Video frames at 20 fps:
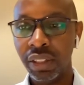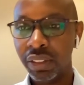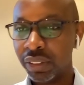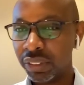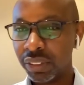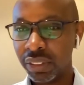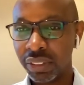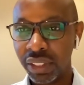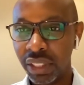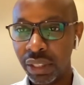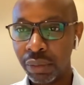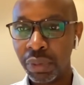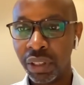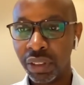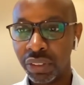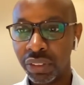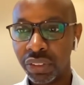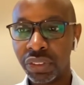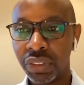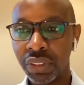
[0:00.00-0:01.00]
Does the team
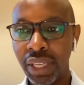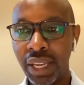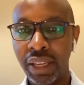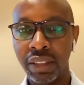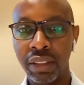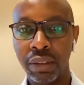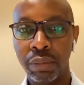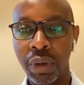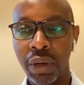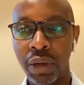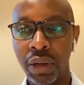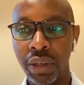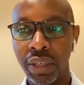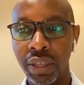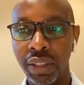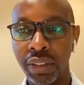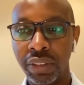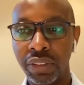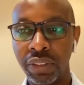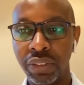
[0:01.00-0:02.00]
understand the
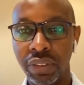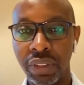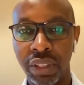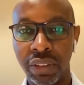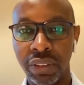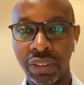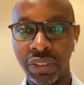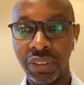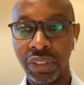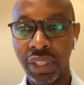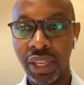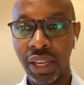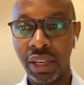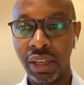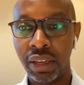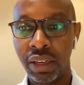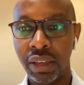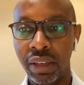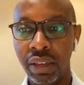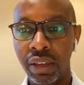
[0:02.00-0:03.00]
market? Do they
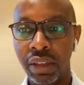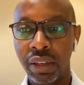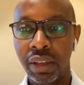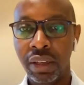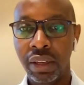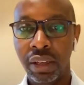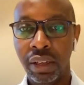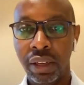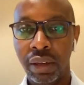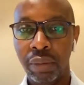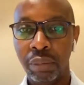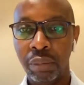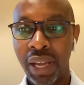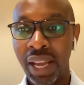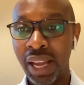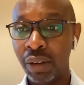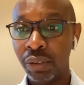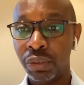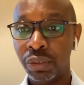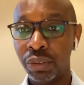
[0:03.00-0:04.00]
understand um,
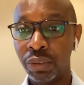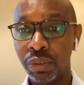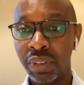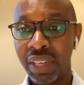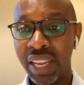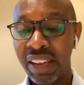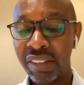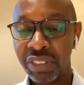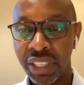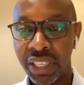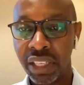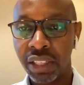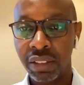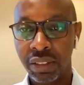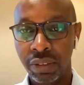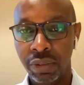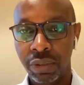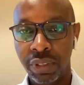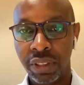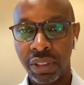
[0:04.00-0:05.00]
how to
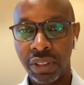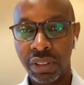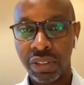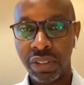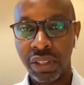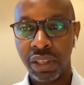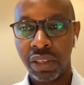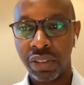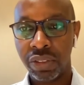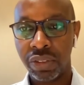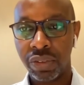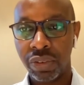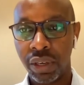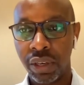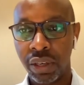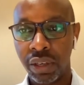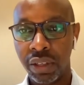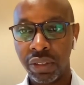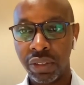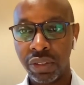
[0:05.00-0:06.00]
navigate within this
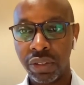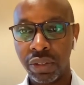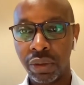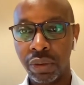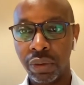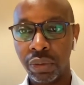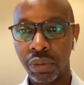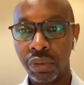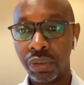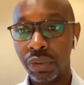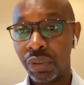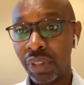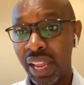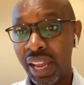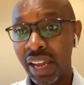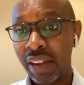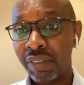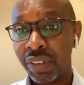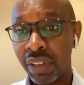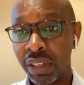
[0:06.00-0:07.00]
industry? And so do they
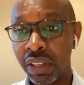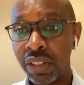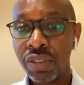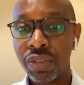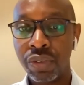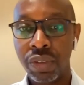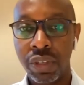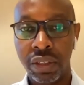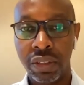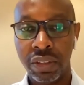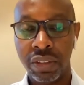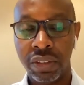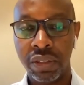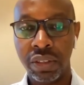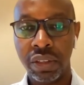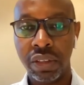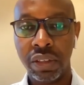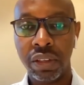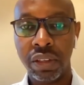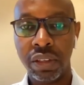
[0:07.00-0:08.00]
have history in this
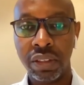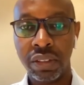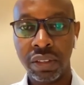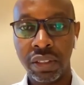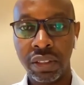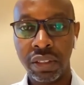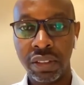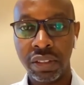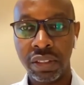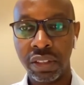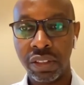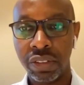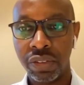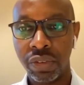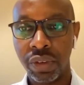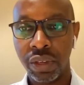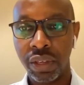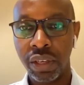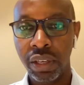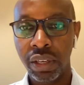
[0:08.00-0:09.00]
in, in, in this
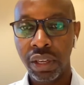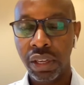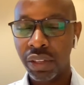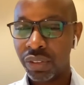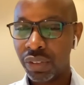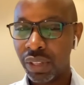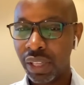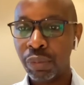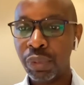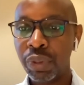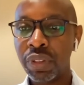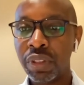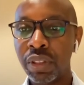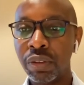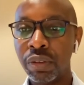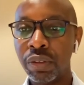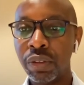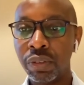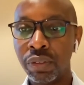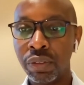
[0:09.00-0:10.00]
industry? So that we
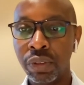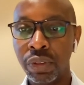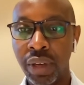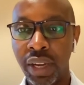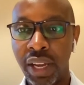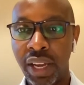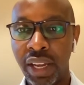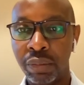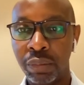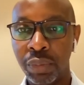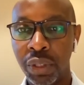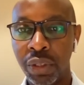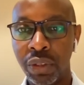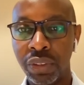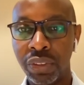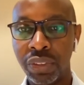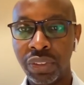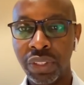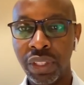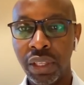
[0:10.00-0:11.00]
tend to look at,
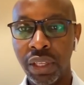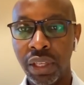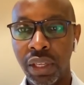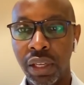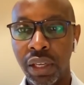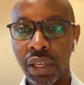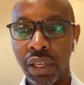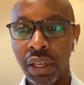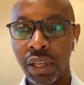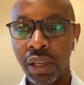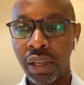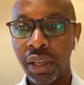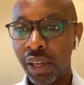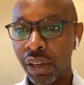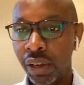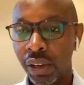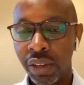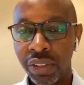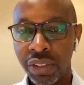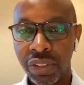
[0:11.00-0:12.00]
because uh,
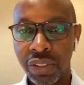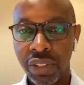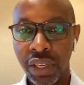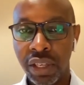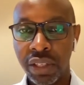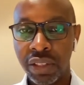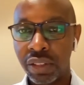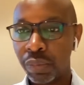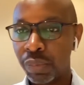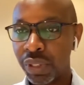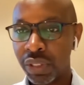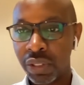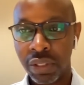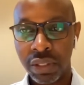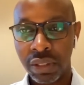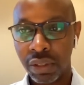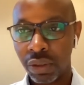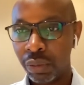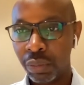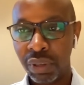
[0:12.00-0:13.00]
early stage, the
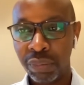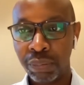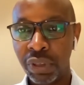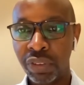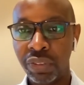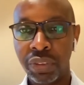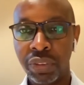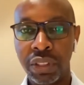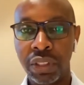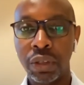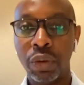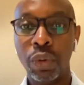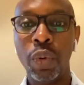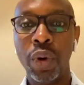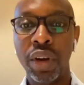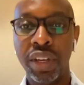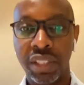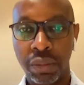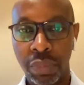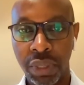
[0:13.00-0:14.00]
businesses are going to be pivoting
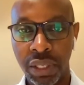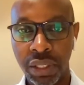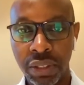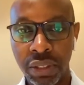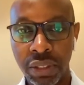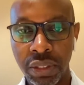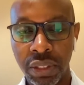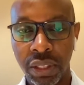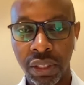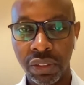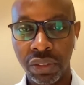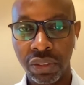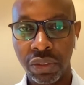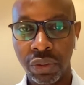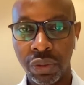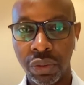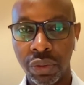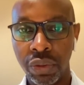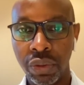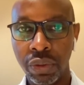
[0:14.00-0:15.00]
quite a bit. And
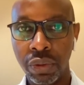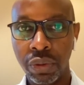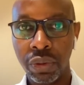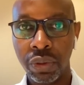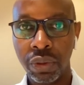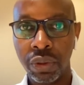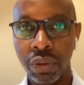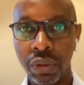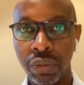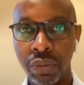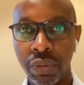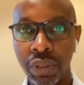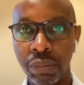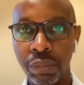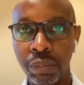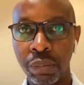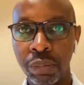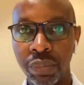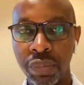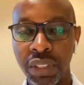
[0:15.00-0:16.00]
so you are
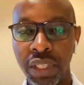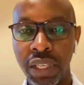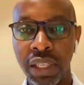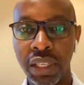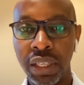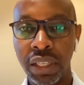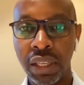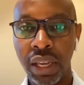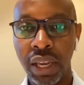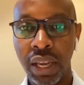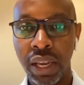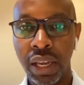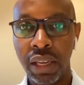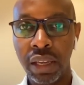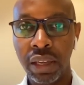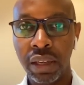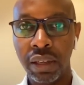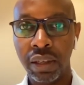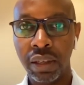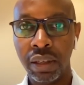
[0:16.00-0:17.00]
really taking
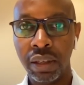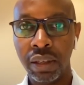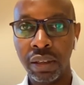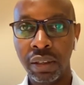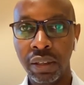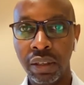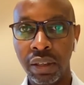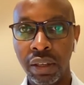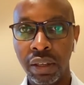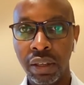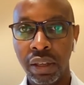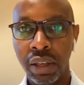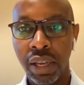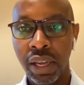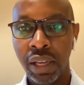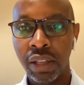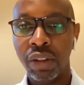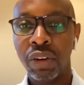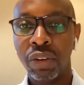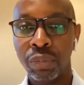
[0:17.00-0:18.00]
a, uh,
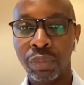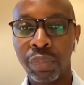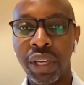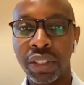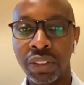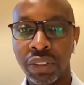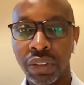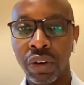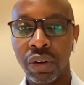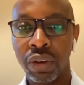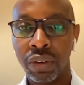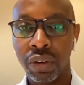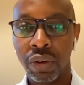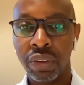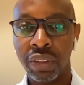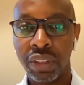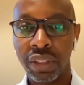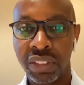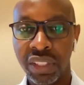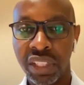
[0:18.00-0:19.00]
a long bet on,
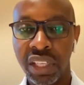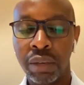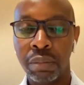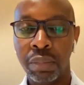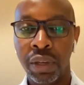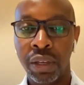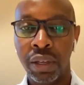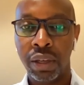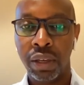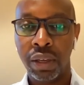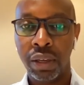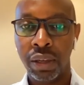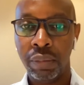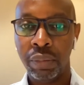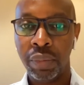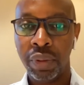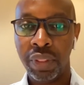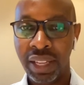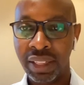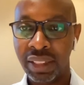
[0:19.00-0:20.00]
on the team.
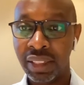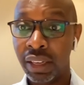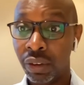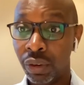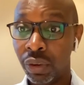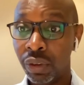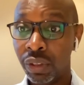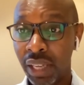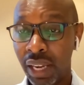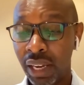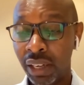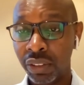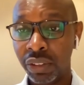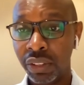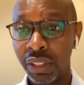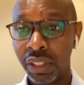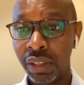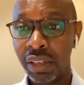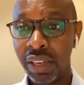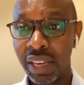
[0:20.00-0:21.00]
Um, that they're going to
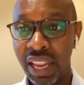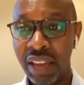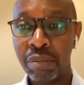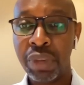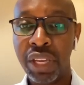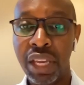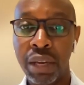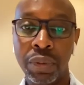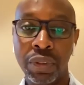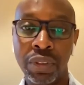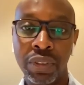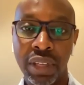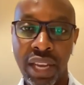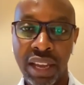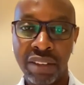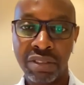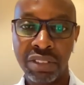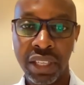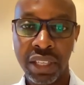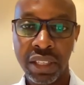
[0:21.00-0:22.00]
actually not be able to
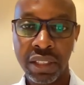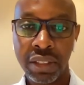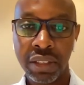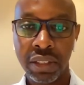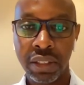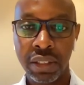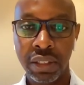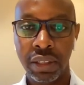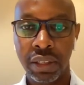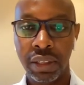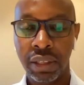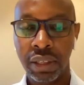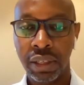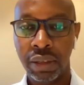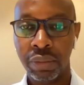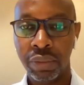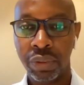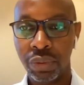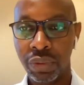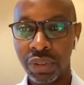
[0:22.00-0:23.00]
navigate
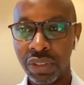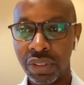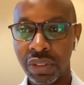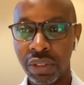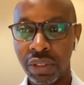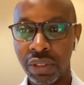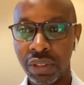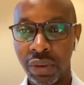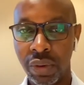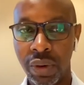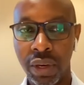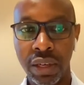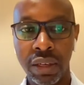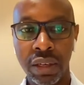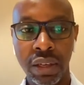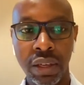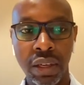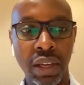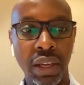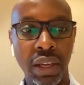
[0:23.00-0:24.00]
uh, through this uh, terrain.